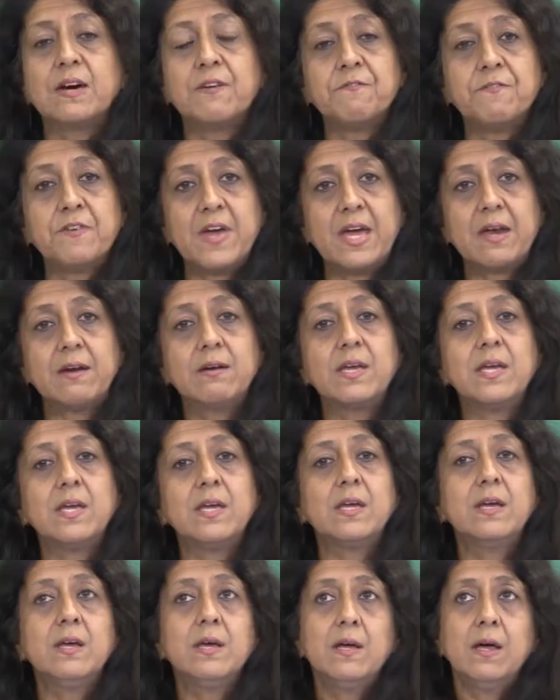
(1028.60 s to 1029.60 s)
a
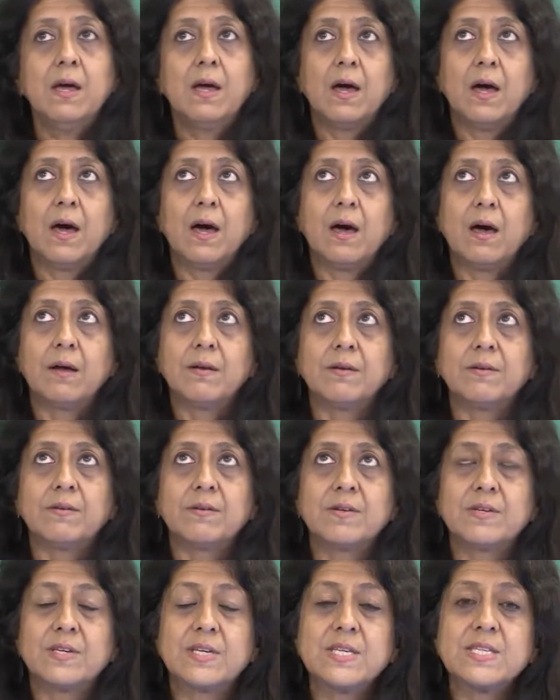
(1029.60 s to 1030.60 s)
very
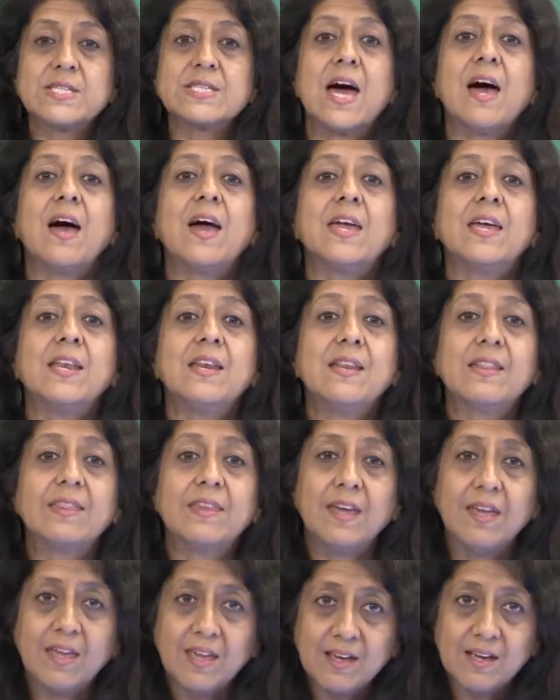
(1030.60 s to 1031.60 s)
design
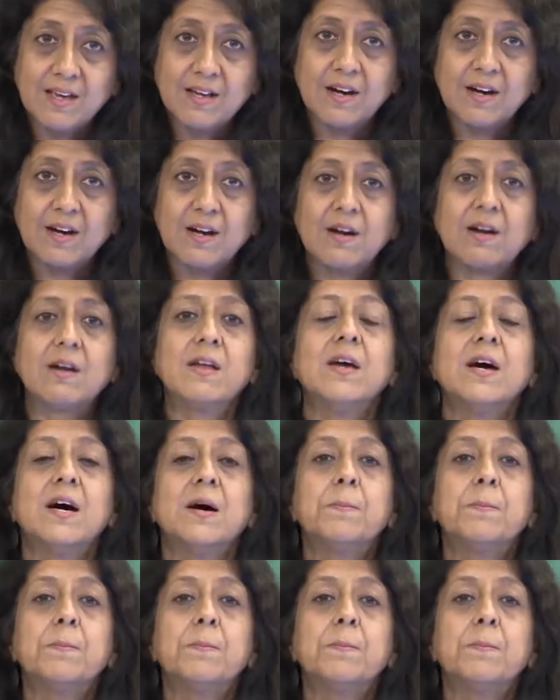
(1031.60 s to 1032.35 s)
thinker,